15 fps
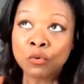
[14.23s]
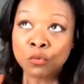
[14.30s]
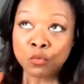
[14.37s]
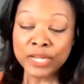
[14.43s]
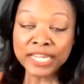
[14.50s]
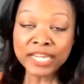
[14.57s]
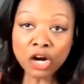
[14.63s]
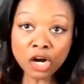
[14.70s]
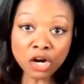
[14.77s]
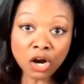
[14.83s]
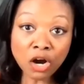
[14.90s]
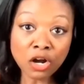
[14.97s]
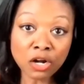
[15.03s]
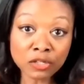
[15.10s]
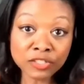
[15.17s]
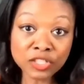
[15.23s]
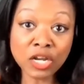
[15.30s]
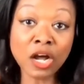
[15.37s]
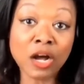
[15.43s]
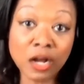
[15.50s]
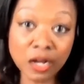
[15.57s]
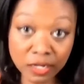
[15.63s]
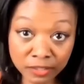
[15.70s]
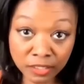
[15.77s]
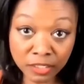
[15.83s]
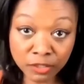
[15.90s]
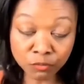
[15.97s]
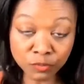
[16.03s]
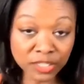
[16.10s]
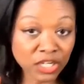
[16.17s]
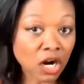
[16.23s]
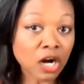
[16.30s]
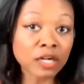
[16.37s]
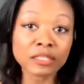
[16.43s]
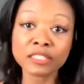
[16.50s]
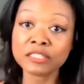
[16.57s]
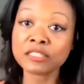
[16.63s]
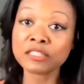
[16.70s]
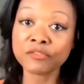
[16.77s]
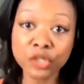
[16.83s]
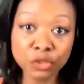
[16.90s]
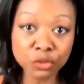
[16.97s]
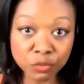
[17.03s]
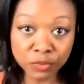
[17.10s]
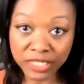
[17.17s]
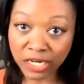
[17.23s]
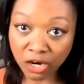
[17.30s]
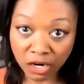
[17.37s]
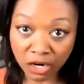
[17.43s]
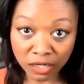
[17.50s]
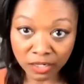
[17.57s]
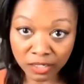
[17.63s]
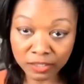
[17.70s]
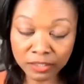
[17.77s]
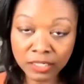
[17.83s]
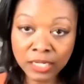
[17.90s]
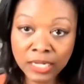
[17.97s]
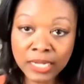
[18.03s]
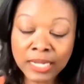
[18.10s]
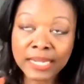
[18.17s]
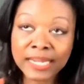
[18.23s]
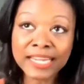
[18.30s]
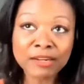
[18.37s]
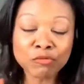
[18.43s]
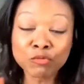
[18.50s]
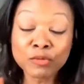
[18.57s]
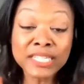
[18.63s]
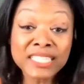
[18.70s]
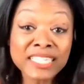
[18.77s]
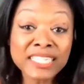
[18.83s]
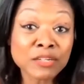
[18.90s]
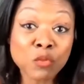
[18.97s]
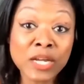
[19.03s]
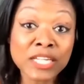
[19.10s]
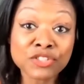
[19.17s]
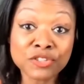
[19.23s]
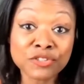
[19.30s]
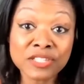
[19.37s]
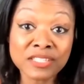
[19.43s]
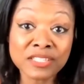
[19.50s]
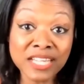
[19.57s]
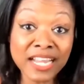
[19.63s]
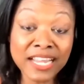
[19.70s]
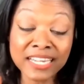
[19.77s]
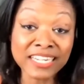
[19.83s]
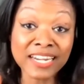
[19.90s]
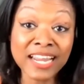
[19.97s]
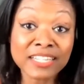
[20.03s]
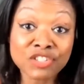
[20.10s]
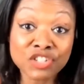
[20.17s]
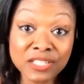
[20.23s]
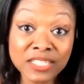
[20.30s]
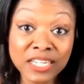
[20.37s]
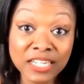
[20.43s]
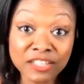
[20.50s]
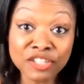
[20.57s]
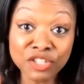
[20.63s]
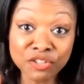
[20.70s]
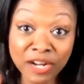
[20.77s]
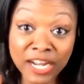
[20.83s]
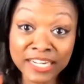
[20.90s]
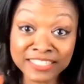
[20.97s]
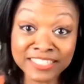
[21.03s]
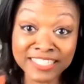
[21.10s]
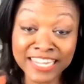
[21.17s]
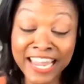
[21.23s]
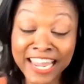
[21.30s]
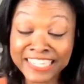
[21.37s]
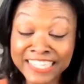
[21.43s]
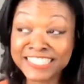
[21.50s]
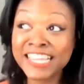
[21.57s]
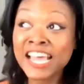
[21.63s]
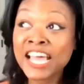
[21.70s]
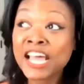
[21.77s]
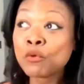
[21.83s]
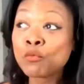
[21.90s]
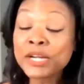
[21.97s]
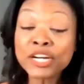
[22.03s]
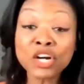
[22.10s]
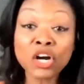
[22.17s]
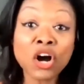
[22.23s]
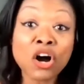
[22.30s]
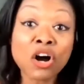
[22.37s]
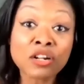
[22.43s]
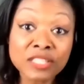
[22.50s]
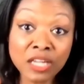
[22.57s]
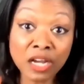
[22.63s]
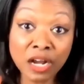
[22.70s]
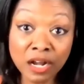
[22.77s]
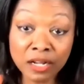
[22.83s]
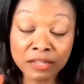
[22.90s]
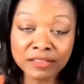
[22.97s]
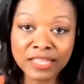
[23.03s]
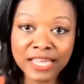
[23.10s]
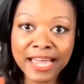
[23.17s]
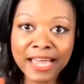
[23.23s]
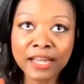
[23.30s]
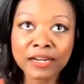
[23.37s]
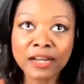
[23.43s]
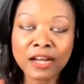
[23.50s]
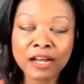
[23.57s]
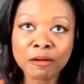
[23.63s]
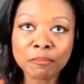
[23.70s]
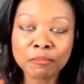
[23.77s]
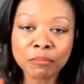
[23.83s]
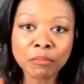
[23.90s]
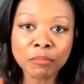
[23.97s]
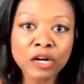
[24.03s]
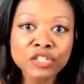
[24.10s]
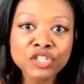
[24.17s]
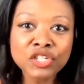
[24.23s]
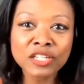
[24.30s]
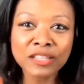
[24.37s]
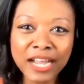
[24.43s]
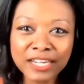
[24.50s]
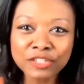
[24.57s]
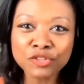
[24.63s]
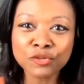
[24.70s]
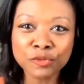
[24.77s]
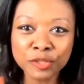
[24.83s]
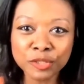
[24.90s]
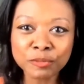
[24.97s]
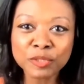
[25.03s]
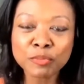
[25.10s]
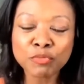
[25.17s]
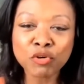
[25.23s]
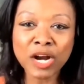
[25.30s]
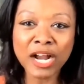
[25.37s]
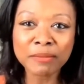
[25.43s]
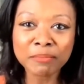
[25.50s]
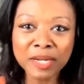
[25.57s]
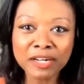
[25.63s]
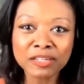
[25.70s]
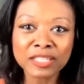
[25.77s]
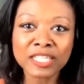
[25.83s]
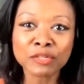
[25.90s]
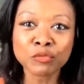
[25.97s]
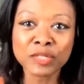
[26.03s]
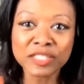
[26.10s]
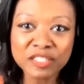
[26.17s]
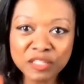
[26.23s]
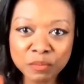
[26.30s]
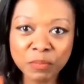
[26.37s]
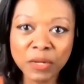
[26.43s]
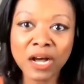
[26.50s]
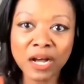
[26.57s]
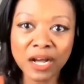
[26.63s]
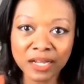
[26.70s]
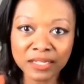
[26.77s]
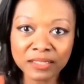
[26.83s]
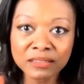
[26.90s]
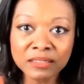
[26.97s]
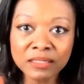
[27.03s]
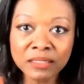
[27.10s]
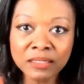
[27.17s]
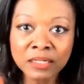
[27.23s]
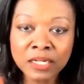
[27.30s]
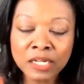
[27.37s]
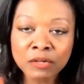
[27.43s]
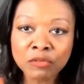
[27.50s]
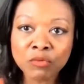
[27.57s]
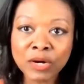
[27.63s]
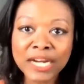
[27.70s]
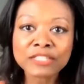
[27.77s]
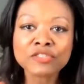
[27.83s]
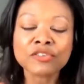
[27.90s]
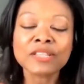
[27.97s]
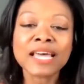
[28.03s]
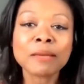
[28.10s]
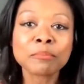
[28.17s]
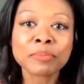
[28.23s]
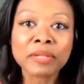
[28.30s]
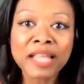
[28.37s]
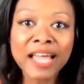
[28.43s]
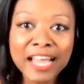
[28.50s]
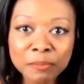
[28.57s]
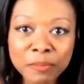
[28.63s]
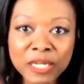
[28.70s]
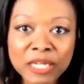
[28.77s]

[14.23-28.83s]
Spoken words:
we are all taught, regardless of who we are, really in Western society, not just in the United States, we are all taught that marginalized groups primarily respond, right? So that Black